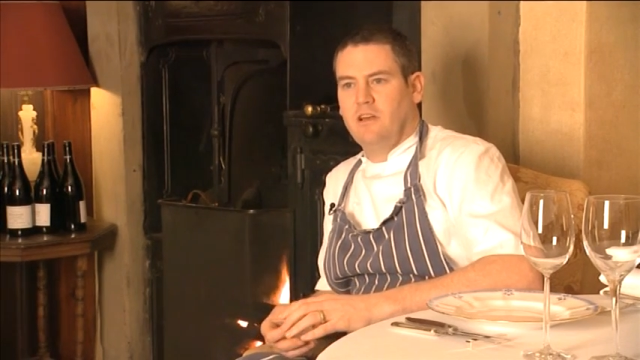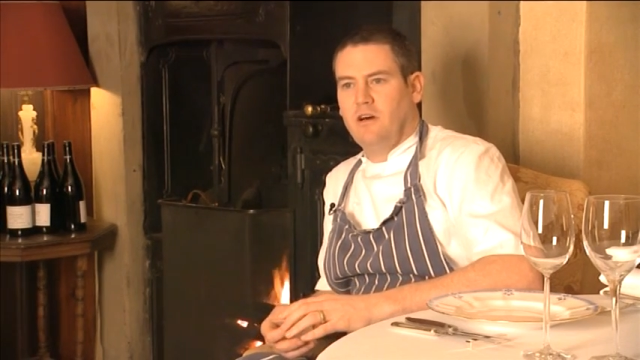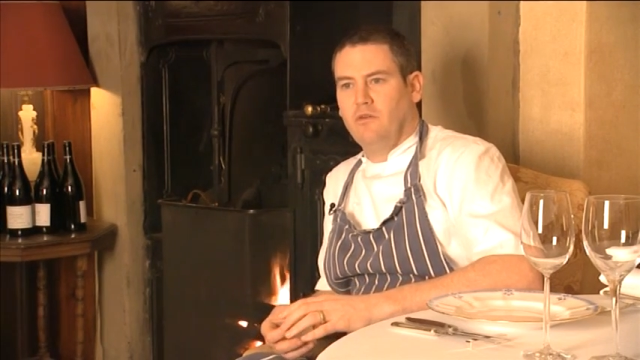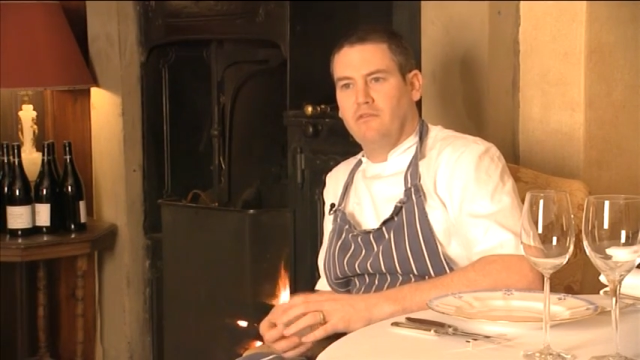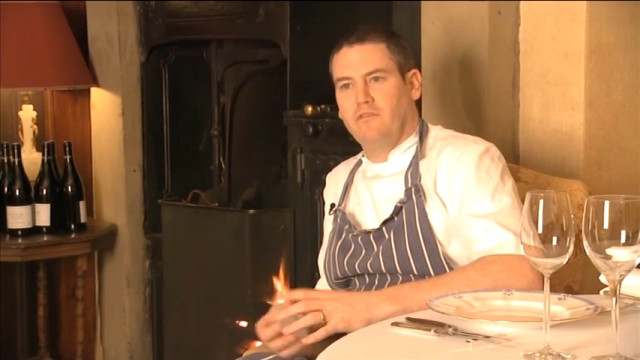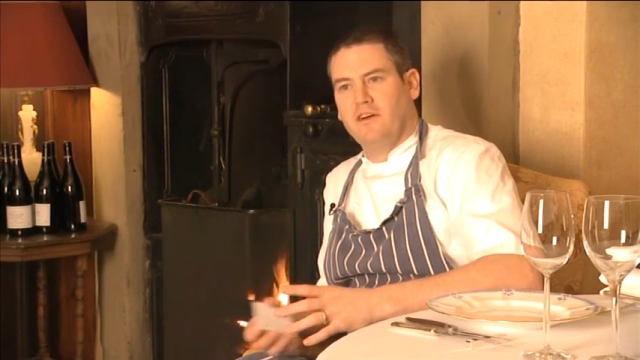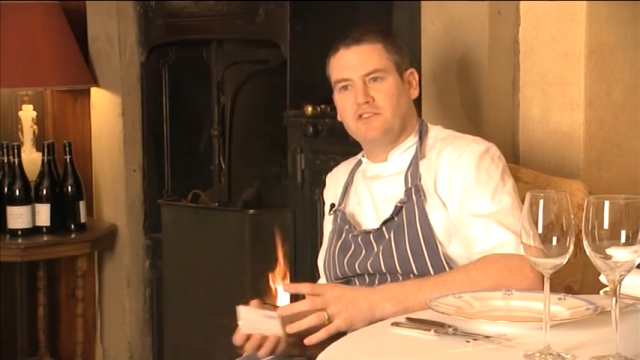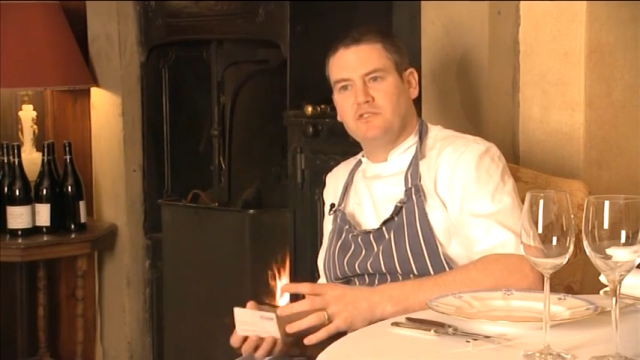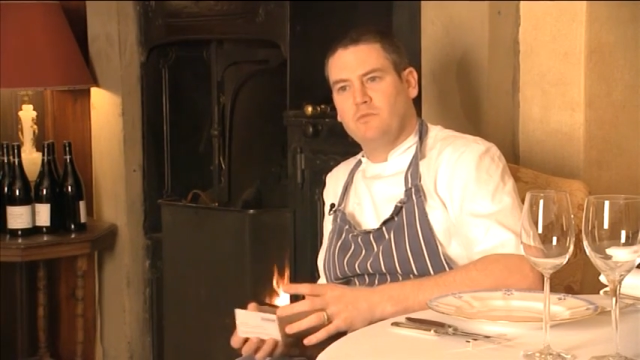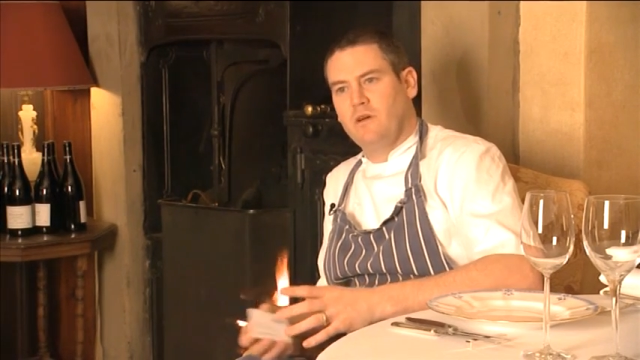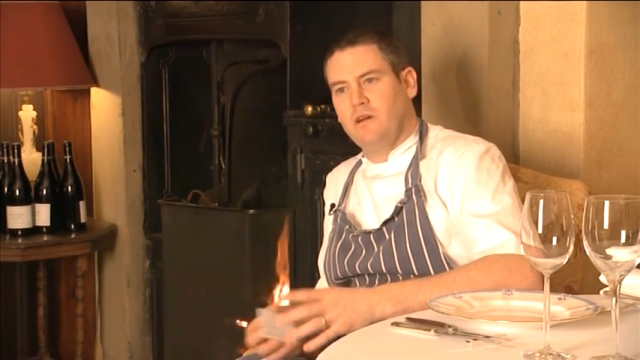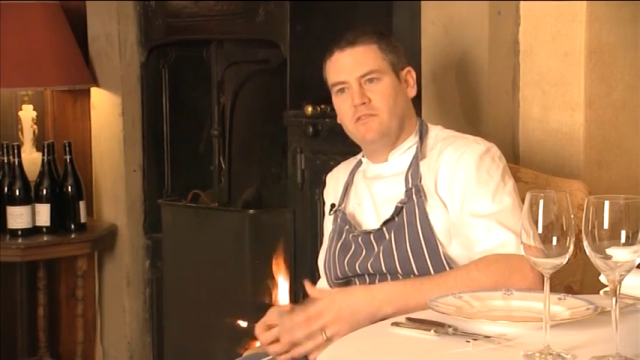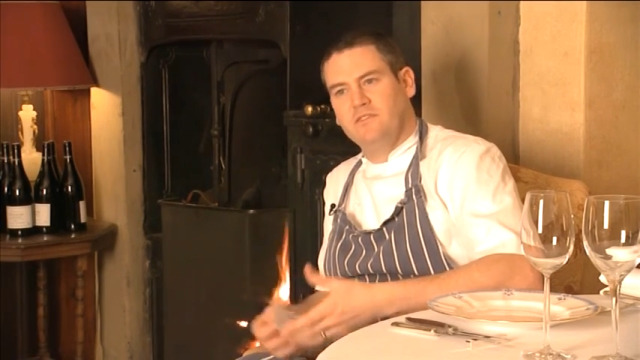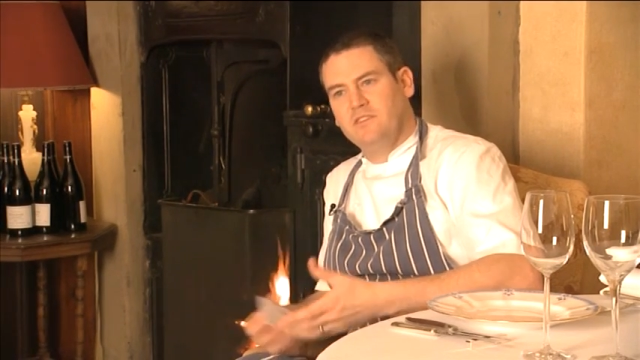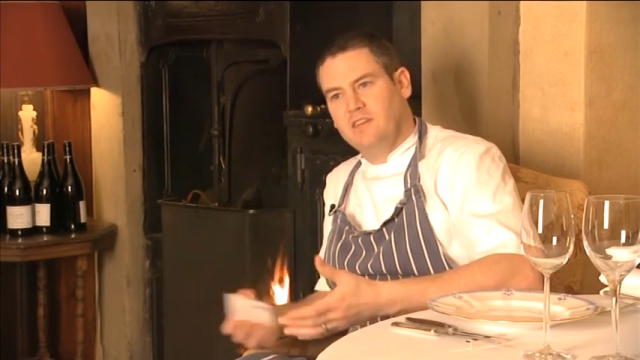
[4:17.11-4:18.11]
old-fashioned
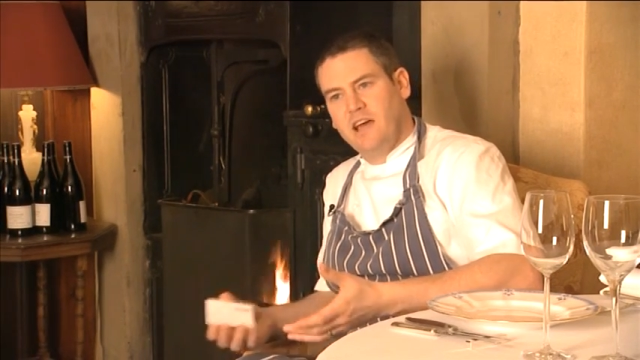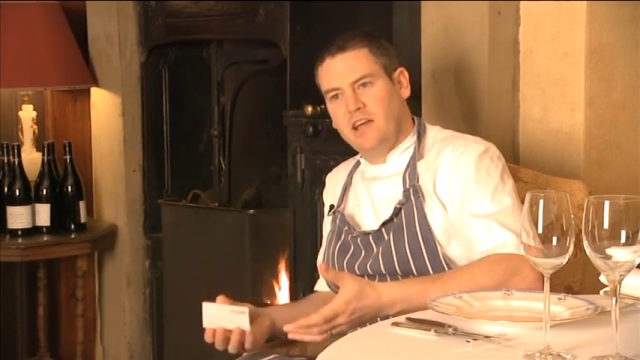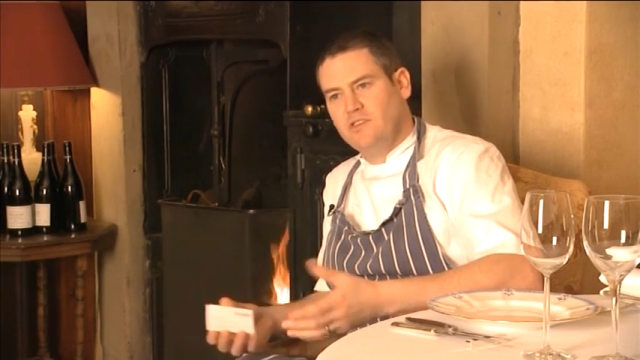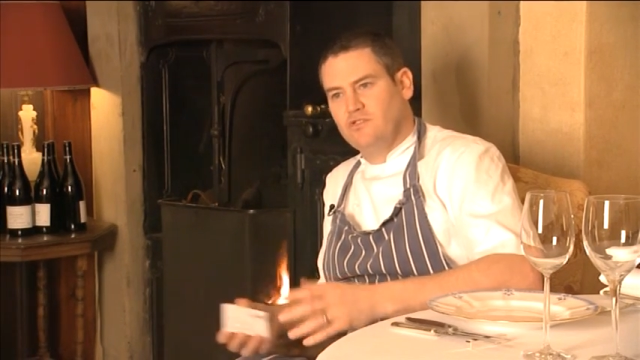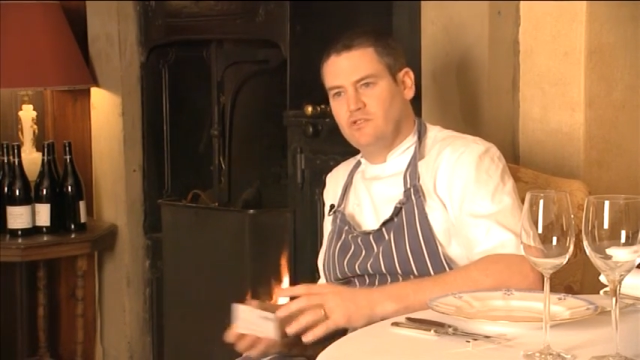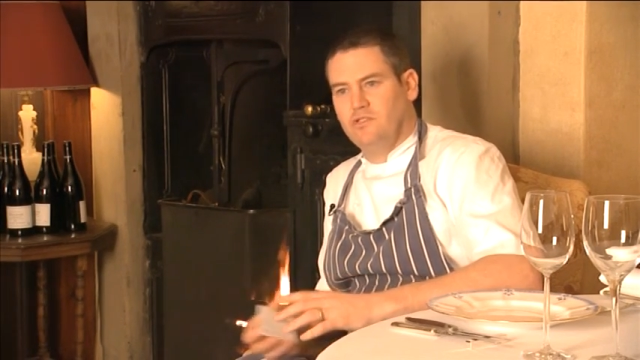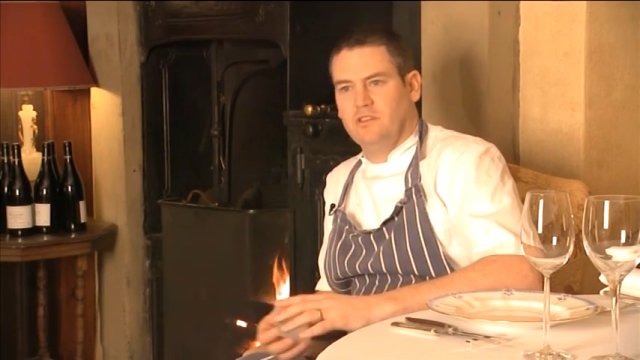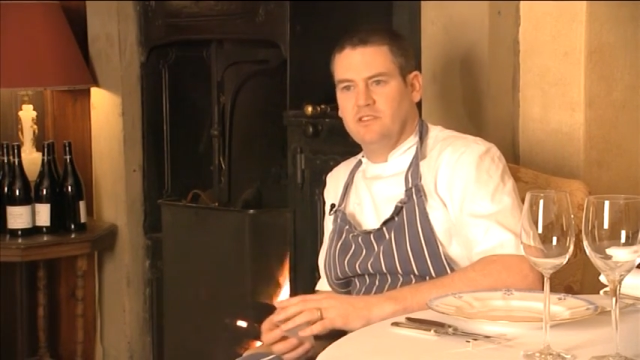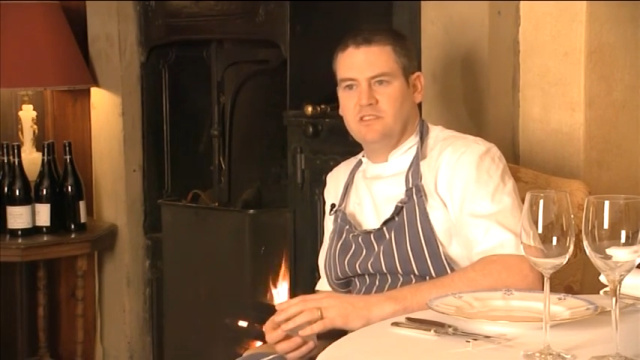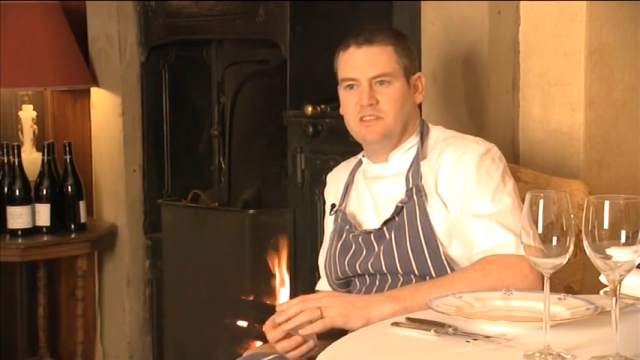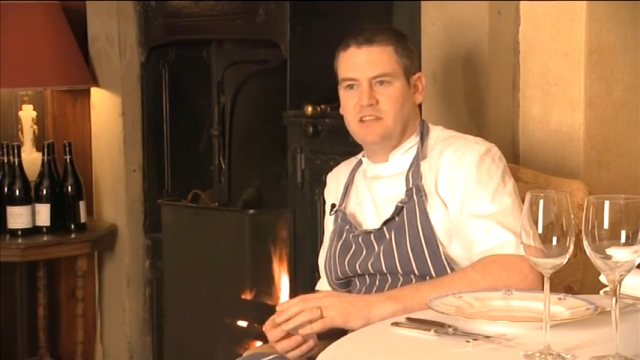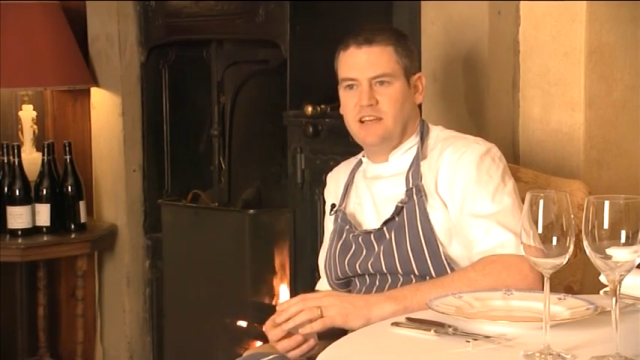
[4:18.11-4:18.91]
way of day trawlers and